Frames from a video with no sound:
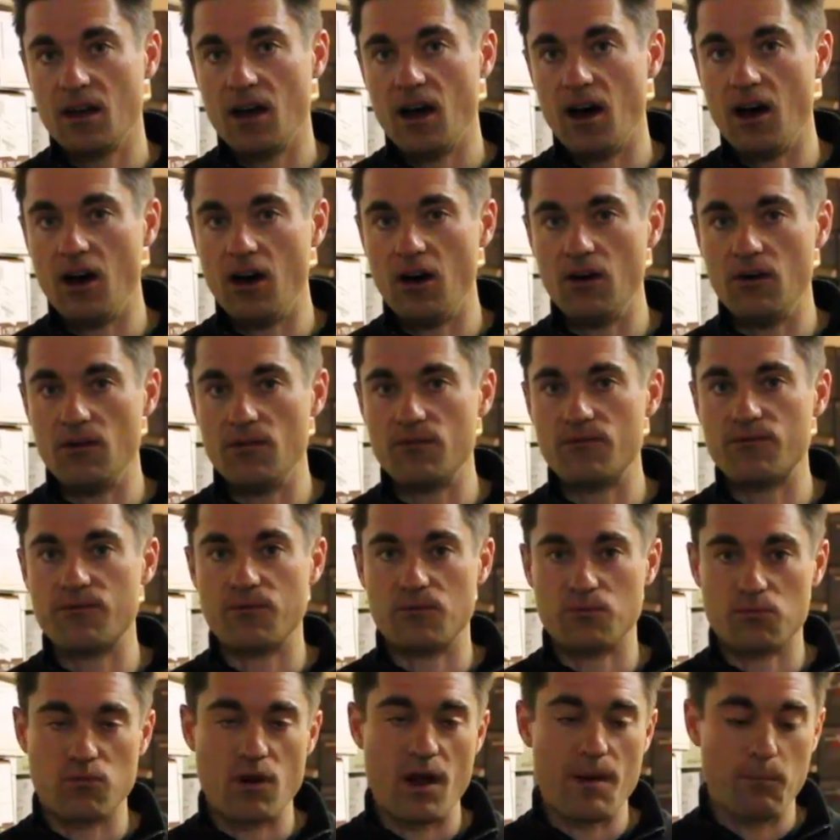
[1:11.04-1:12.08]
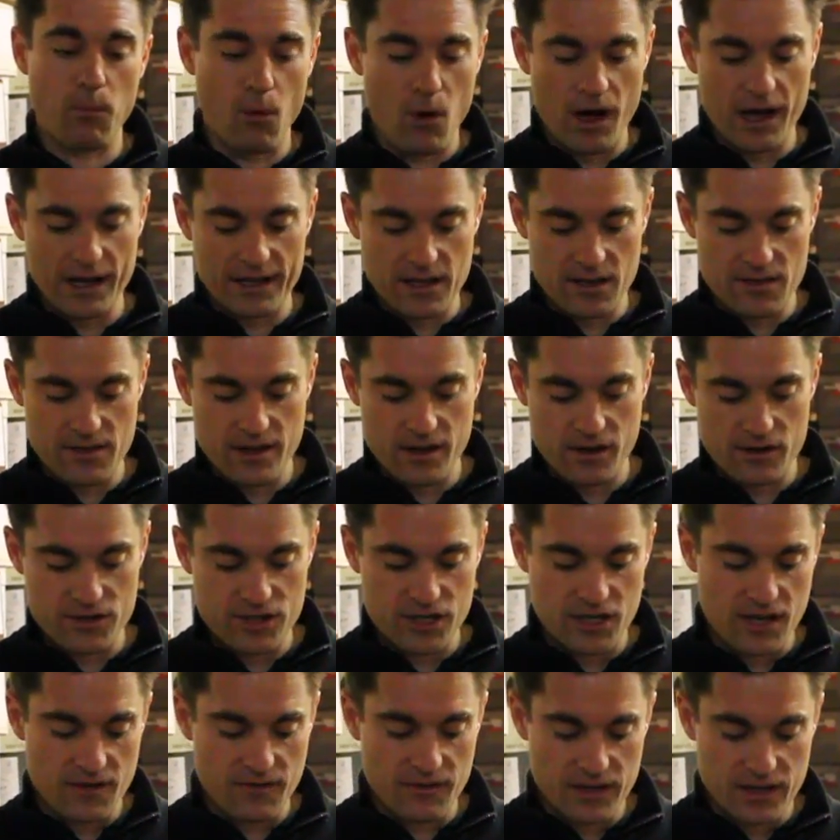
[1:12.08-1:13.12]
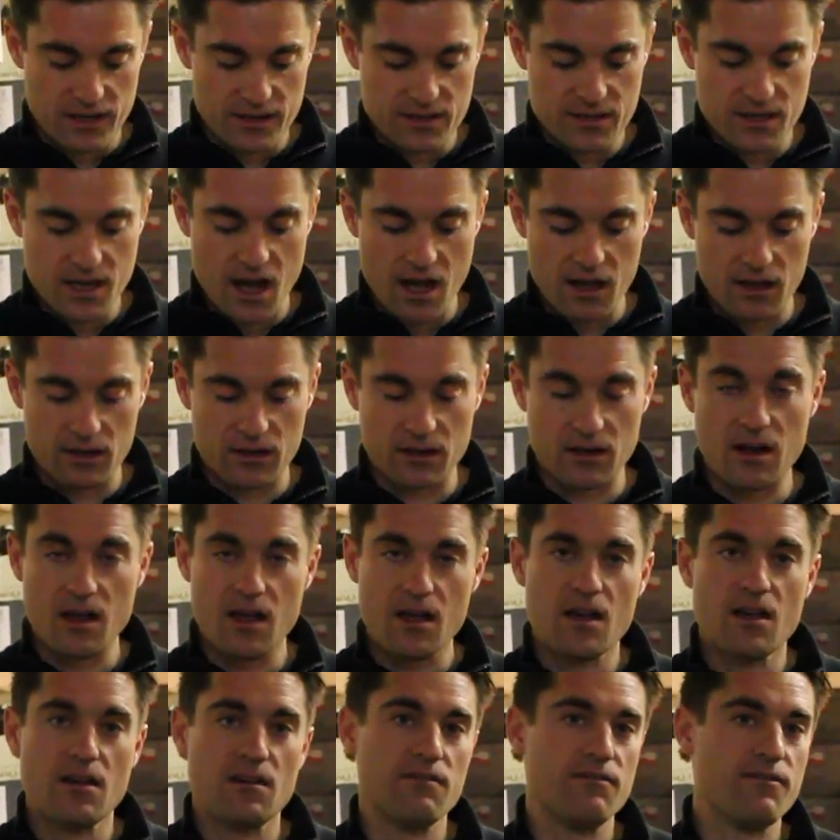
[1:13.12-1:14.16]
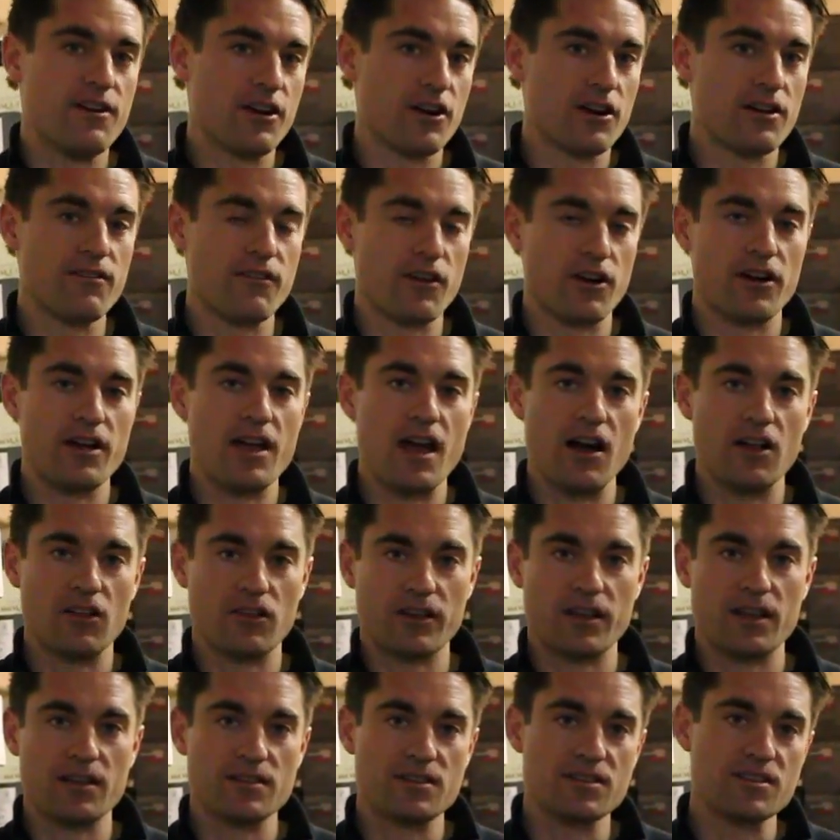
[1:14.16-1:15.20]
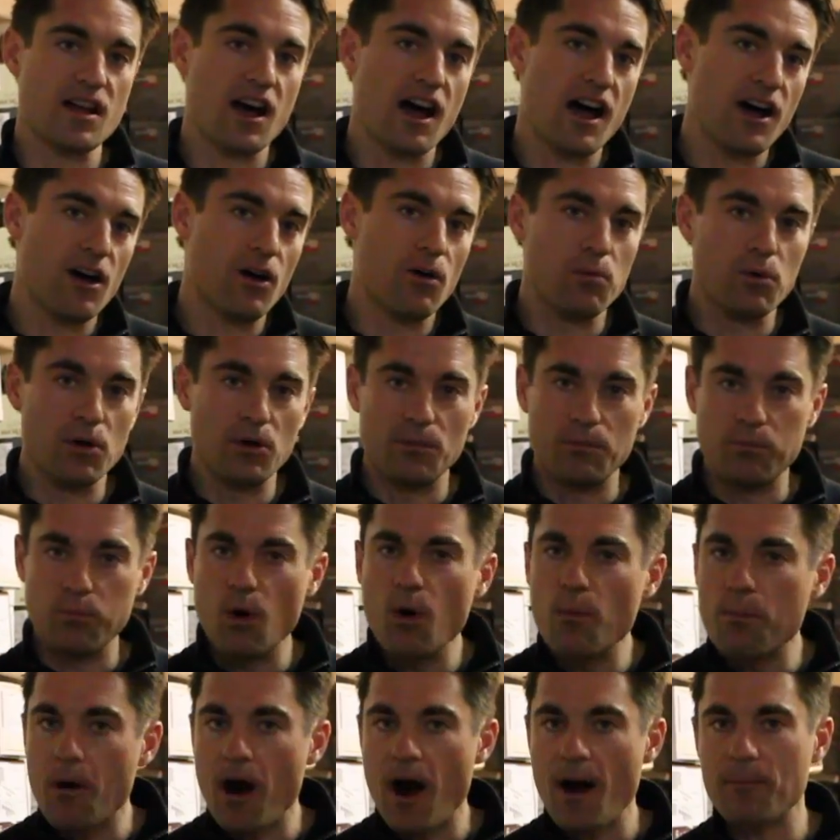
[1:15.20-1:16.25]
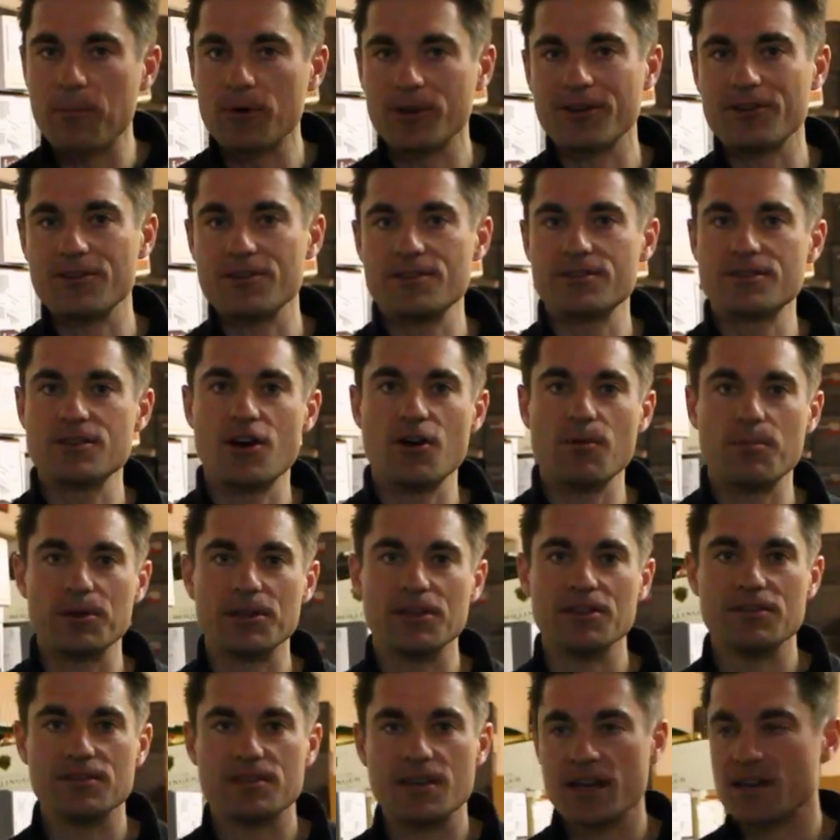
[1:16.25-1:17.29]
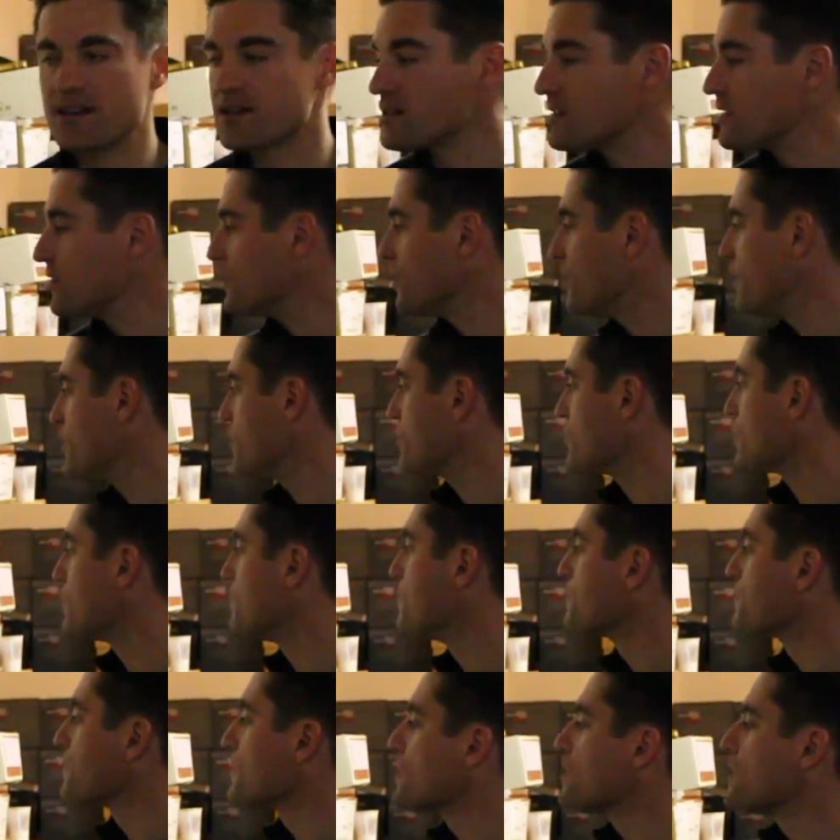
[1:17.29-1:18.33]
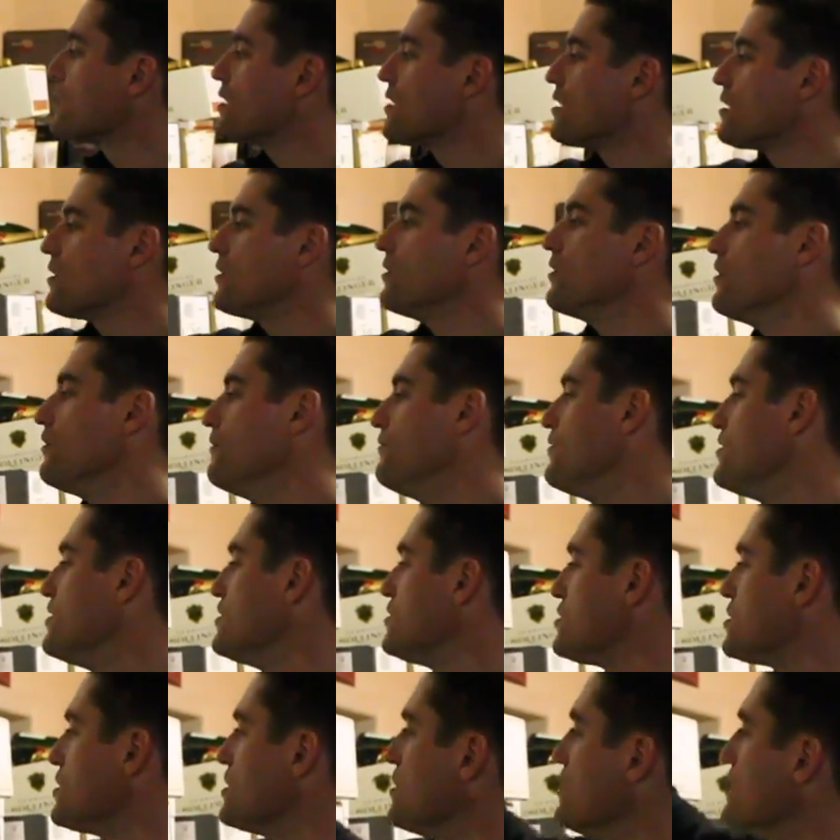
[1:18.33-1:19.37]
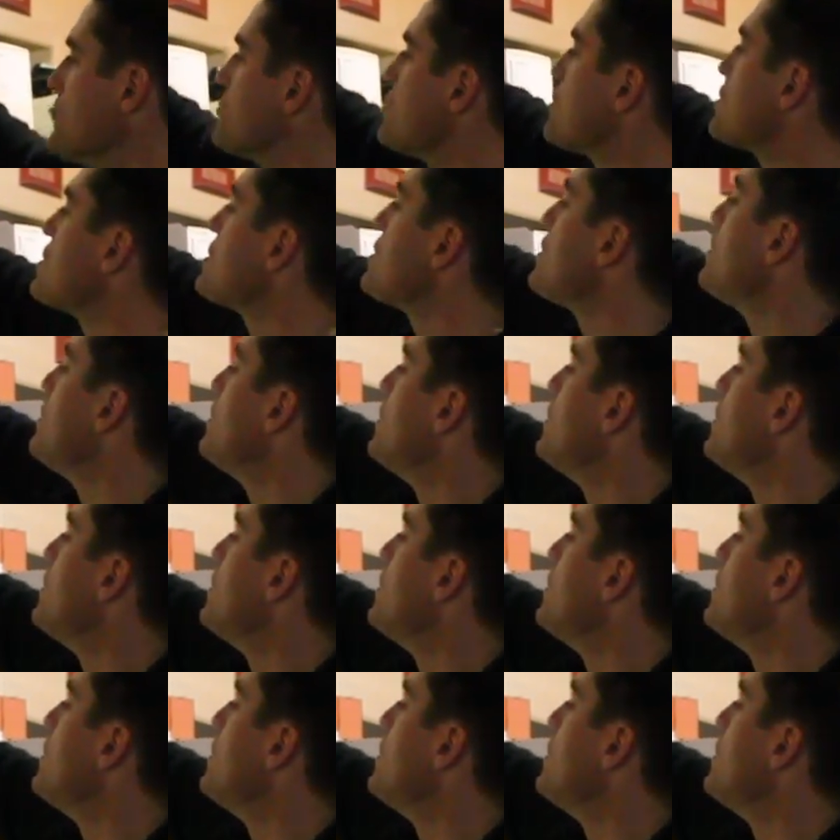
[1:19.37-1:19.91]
of red wine in there to give it its color. Very, very elegant style. We'll pop one of these open and taste it later. The vintage